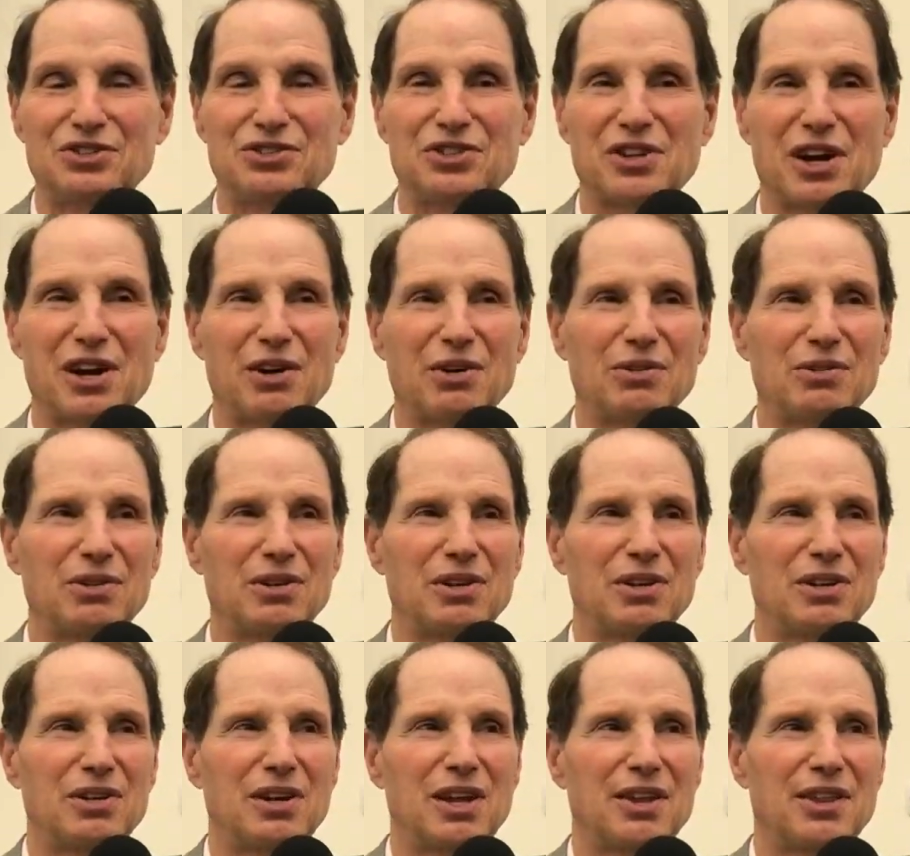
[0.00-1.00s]
So
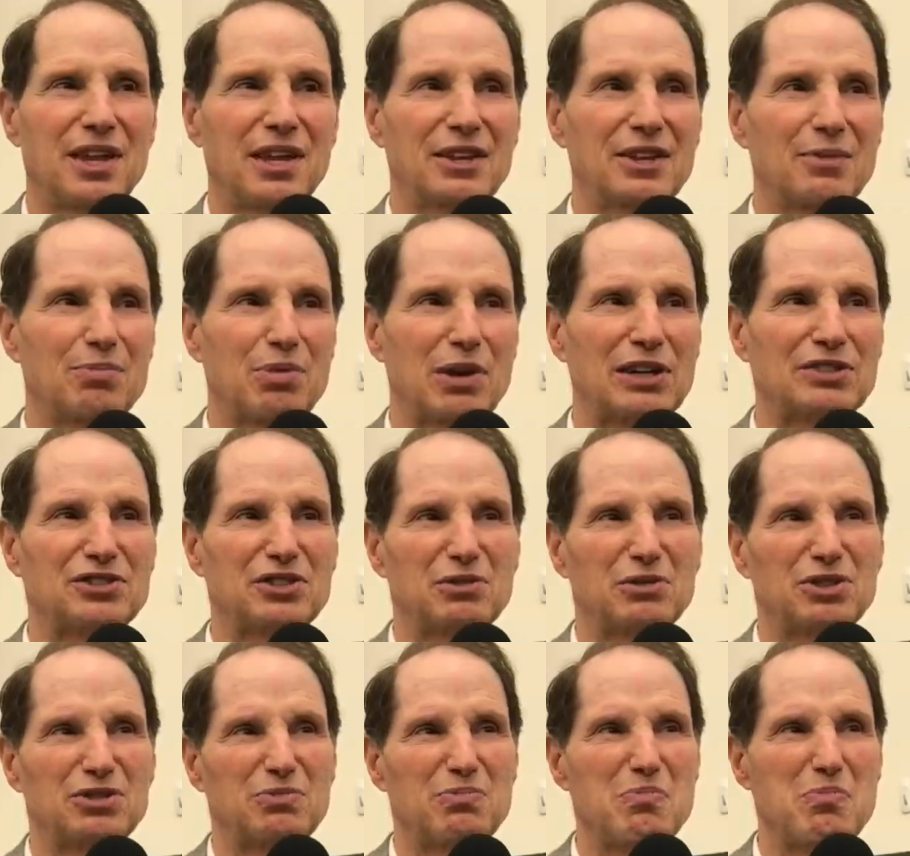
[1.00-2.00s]
do you think the president
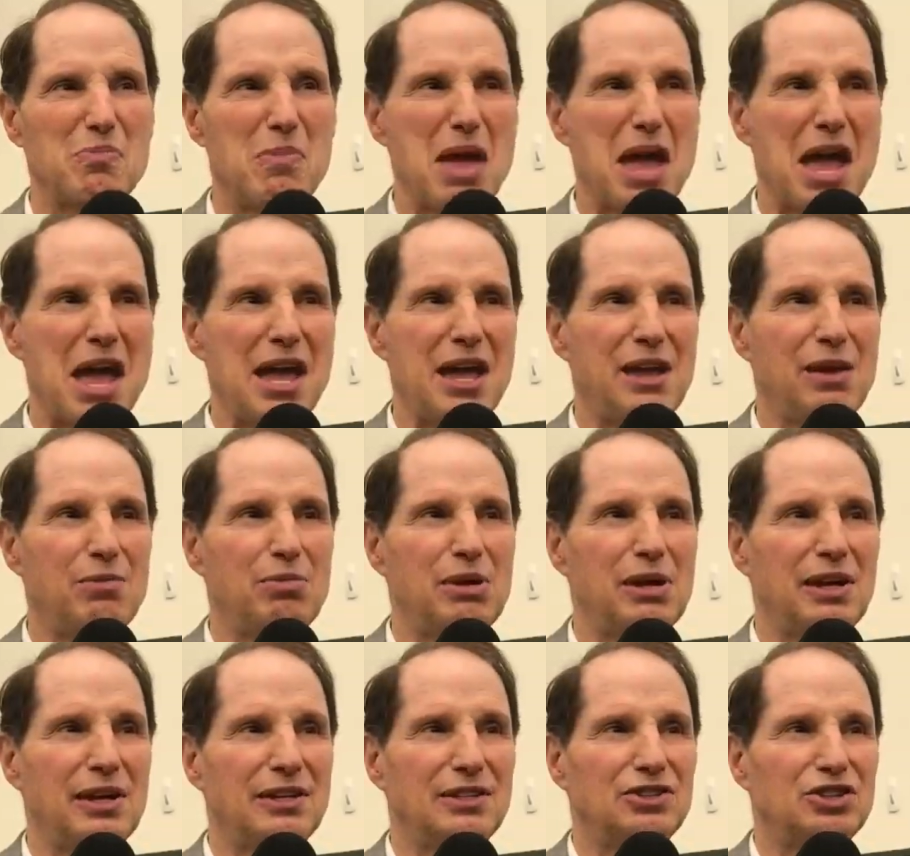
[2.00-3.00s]
was
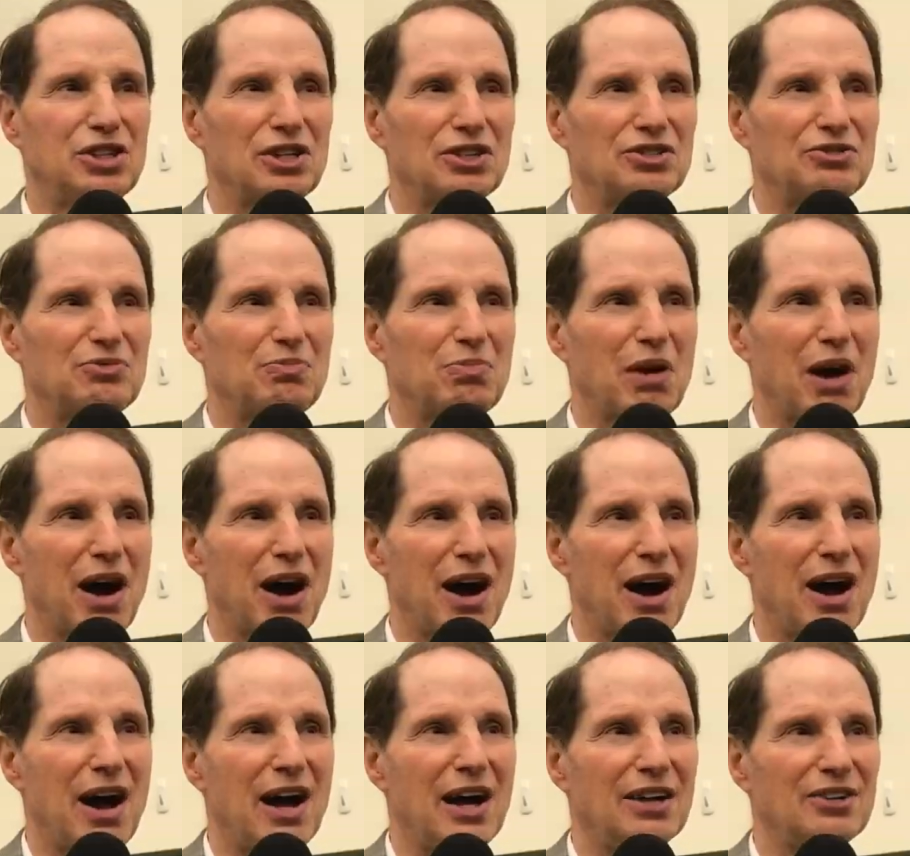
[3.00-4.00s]
maybe just
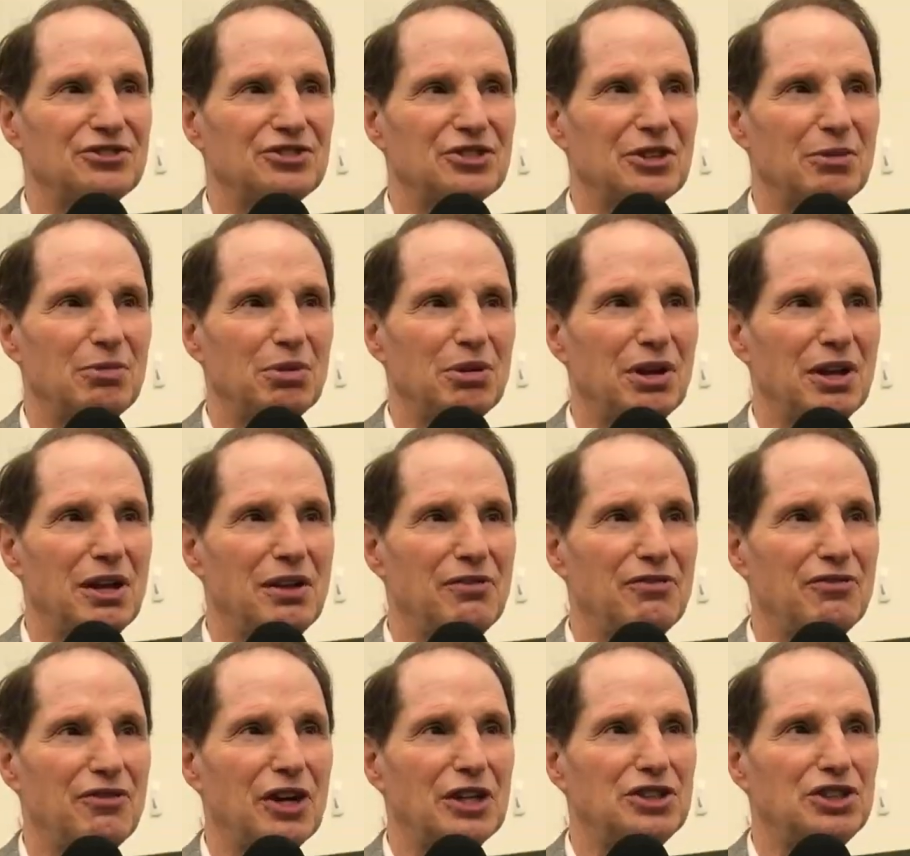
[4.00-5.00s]
possibly
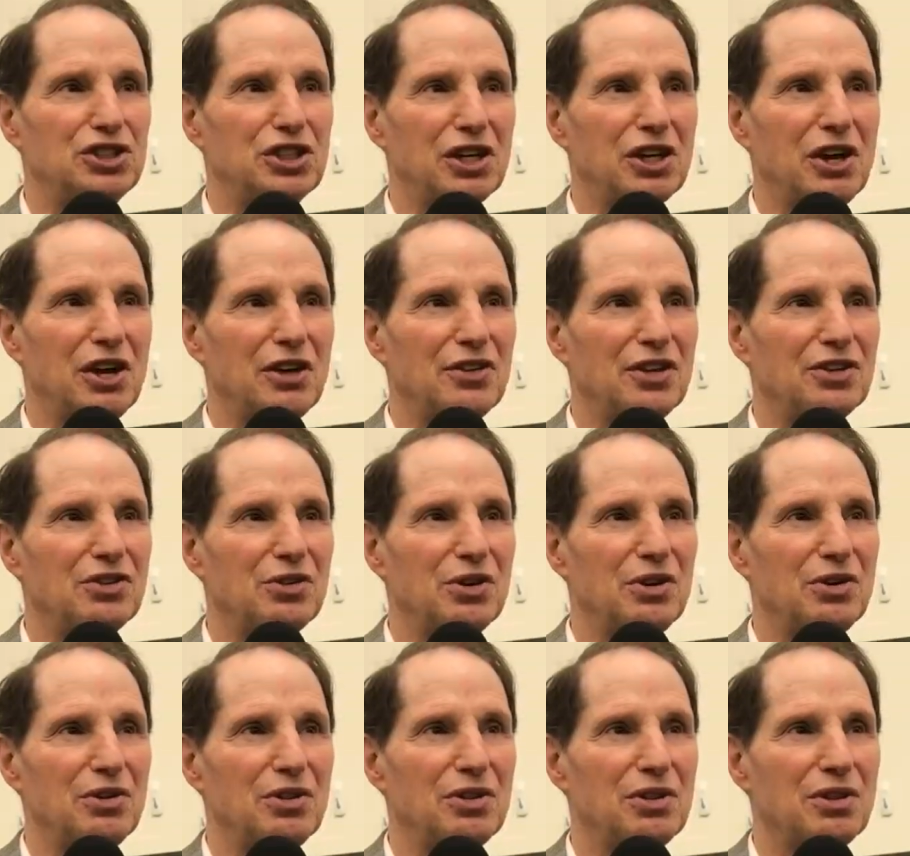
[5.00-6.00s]
fudging on the truth?
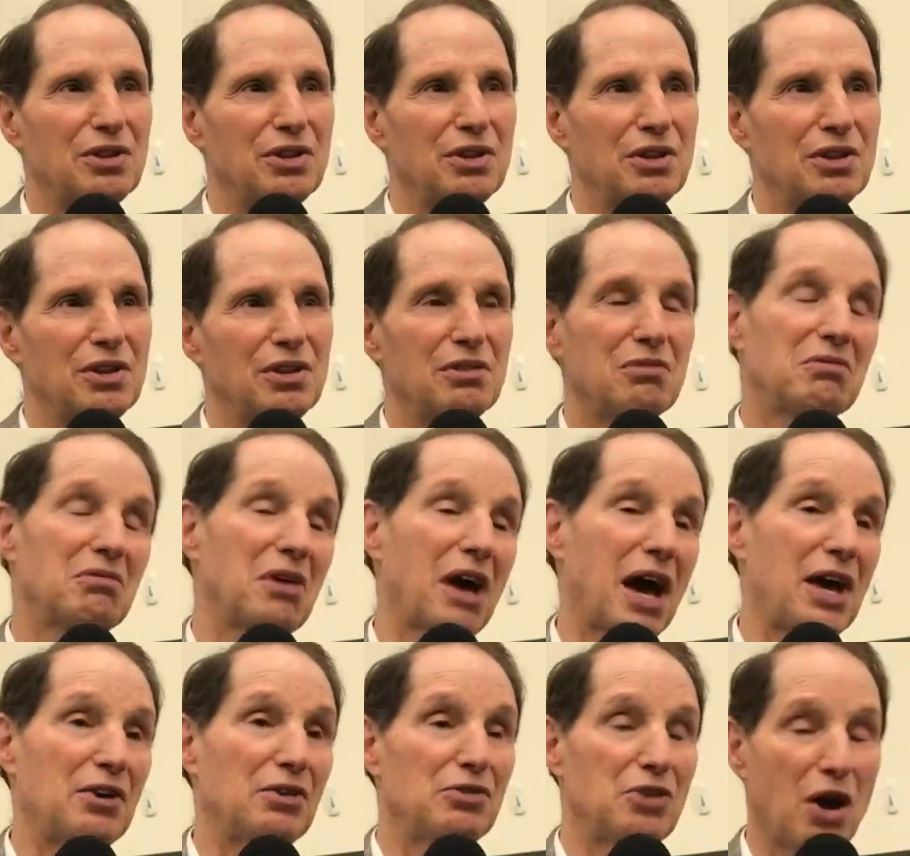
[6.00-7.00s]

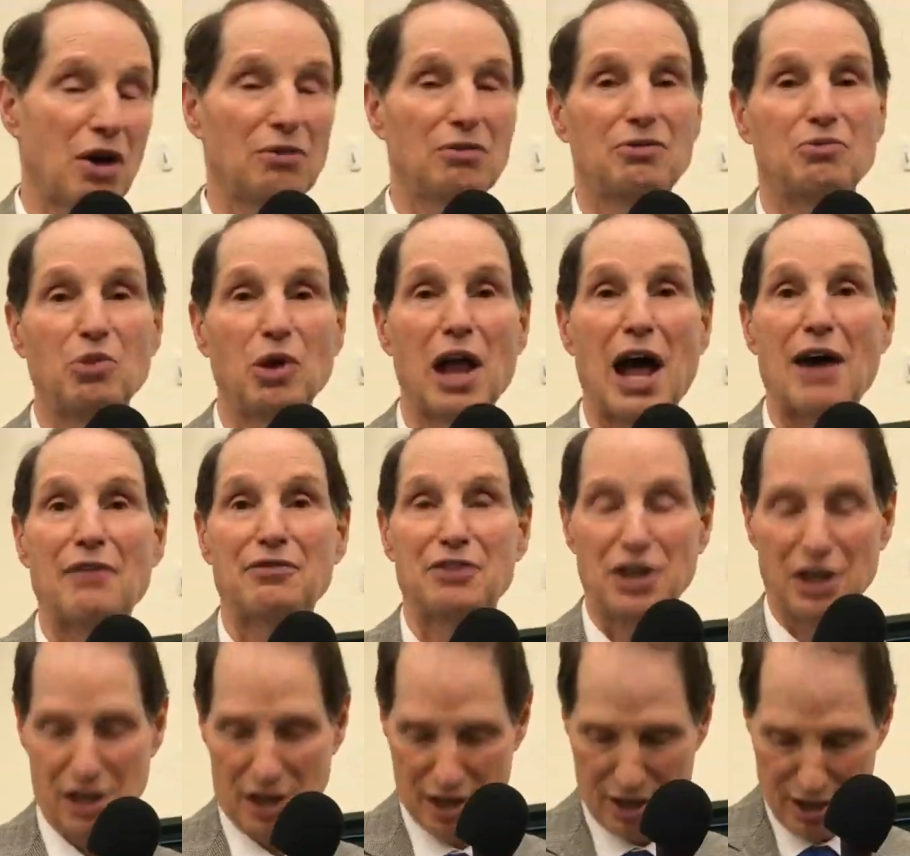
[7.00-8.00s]
I don't know. We'll
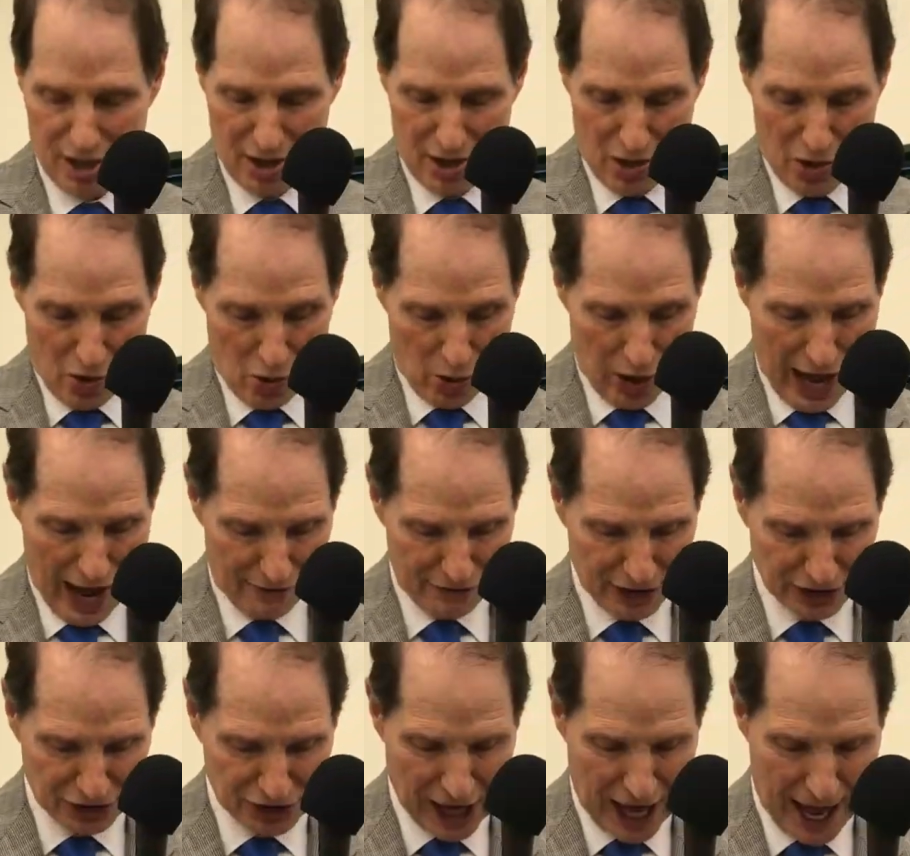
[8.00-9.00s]
have
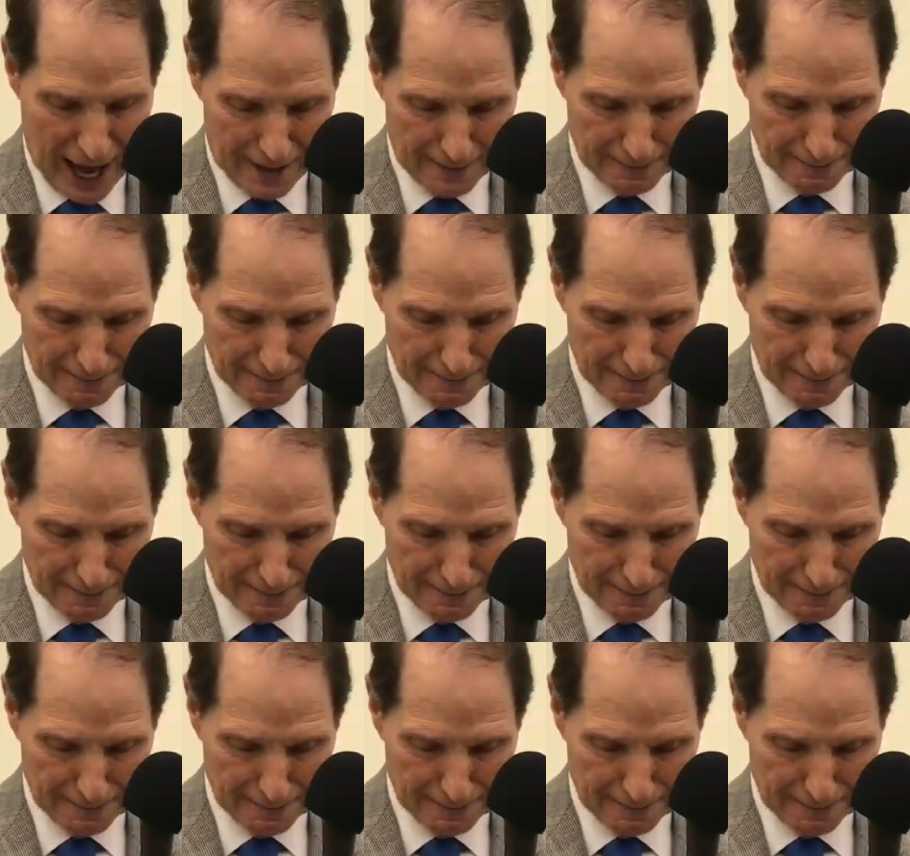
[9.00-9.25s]
to see.